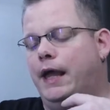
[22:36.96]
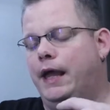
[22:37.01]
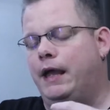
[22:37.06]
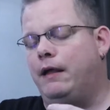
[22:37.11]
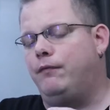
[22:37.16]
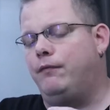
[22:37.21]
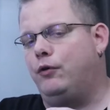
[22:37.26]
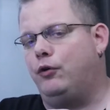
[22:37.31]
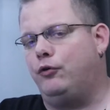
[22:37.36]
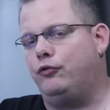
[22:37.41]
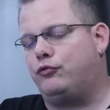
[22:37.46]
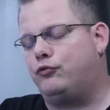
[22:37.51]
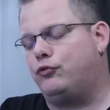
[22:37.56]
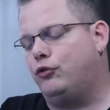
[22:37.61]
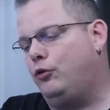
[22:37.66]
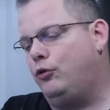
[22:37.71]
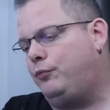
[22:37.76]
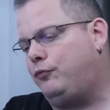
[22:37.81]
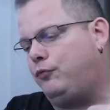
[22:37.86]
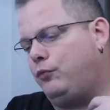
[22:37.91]
In those
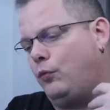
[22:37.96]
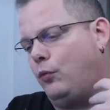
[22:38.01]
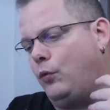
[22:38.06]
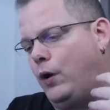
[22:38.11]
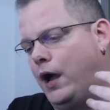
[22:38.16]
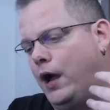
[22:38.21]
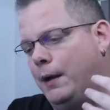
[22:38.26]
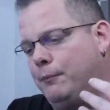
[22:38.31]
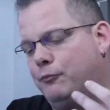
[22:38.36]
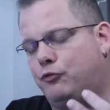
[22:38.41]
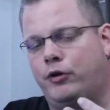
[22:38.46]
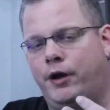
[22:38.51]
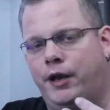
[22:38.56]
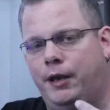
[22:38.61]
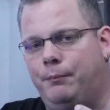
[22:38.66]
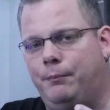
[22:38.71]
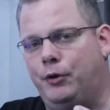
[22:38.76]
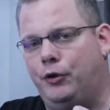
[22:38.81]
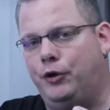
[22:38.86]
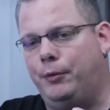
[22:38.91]
groups, I'm
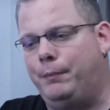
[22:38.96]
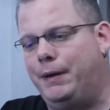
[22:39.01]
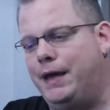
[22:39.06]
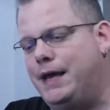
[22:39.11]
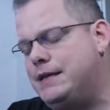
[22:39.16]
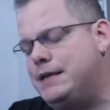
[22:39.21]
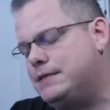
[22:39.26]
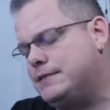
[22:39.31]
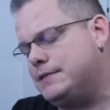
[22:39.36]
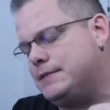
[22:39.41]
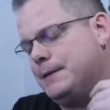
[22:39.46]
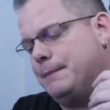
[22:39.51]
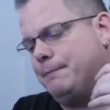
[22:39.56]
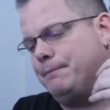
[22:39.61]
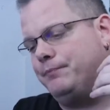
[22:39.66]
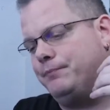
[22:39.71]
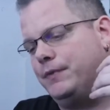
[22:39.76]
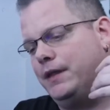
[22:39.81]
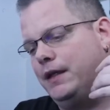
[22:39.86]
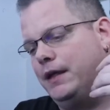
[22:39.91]
trying to build a base,
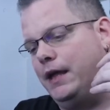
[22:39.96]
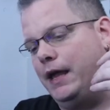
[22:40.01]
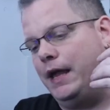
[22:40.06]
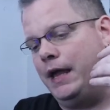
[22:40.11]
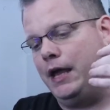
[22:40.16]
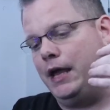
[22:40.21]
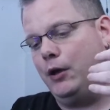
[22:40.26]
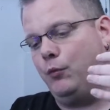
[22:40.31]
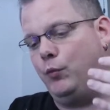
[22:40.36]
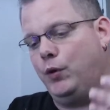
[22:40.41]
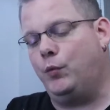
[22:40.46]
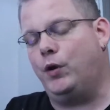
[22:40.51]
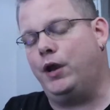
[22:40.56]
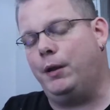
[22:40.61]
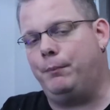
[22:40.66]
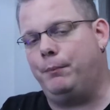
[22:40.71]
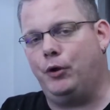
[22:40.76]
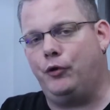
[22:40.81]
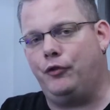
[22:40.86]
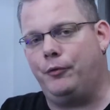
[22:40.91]
and we
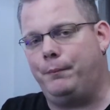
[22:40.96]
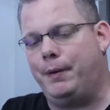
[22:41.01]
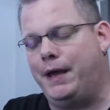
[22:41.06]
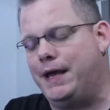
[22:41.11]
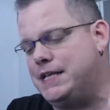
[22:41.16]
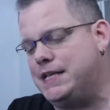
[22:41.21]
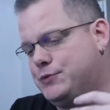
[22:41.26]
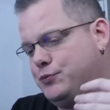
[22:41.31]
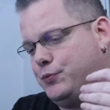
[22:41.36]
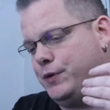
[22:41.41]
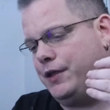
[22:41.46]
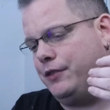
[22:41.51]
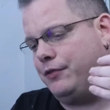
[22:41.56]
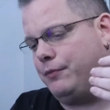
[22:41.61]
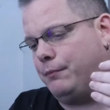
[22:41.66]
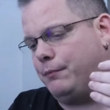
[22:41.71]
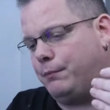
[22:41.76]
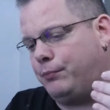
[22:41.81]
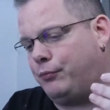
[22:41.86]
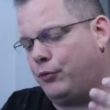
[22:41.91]
want to build a base
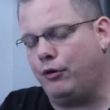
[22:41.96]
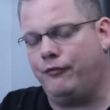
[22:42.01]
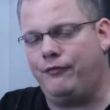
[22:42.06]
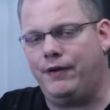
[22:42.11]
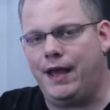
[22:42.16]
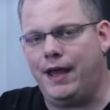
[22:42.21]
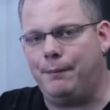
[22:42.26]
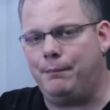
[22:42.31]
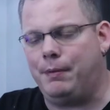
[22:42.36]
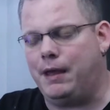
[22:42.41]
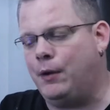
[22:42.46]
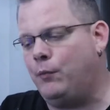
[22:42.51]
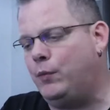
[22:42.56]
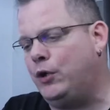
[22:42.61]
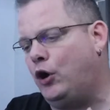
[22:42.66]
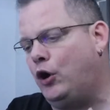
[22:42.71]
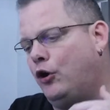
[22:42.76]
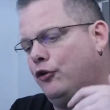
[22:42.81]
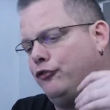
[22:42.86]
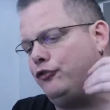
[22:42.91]
with Provape, and
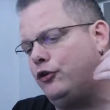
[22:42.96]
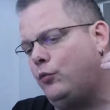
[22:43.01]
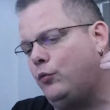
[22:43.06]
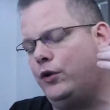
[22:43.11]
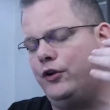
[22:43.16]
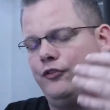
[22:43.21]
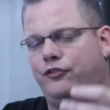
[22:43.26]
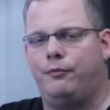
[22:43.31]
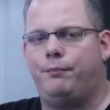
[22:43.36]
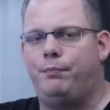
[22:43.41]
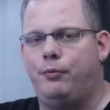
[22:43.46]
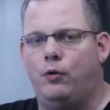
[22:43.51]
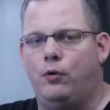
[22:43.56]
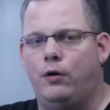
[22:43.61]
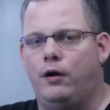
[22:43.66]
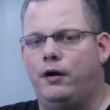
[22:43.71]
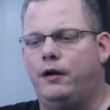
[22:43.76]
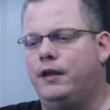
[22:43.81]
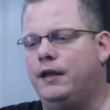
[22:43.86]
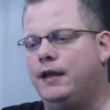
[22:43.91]
we also want to
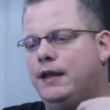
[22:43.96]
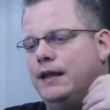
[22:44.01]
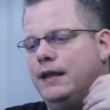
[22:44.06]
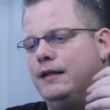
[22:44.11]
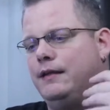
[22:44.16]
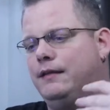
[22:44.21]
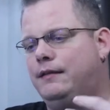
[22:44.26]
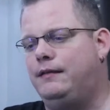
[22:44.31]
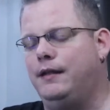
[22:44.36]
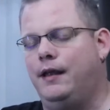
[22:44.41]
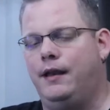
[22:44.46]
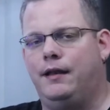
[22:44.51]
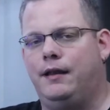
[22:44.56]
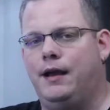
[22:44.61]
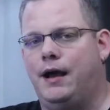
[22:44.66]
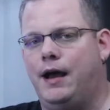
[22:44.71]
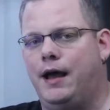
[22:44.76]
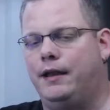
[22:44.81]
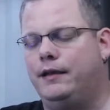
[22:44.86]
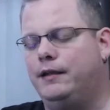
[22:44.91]
support
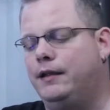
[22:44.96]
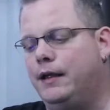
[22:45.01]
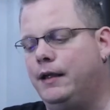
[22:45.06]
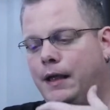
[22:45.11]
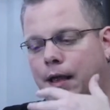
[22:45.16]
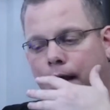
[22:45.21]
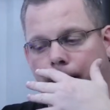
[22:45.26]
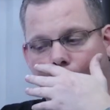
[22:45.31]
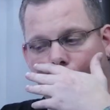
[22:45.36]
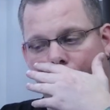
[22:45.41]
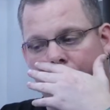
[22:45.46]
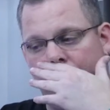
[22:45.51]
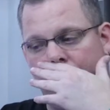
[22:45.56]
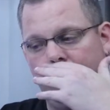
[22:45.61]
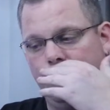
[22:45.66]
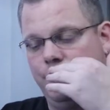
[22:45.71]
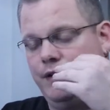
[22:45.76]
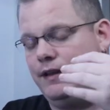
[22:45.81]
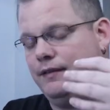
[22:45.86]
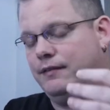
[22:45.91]
Denkat. And
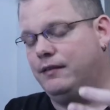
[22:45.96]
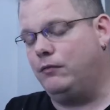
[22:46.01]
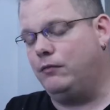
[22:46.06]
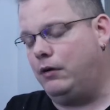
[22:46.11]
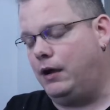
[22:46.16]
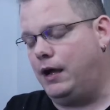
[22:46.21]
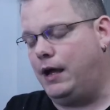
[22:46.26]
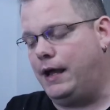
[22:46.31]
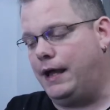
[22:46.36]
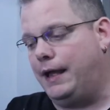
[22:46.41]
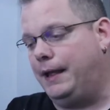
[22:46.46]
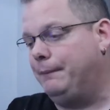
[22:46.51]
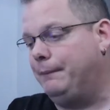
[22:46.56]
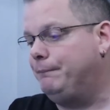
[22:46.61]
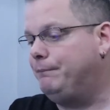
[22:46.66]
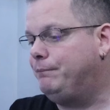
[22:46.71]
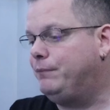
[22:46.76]
the reason why,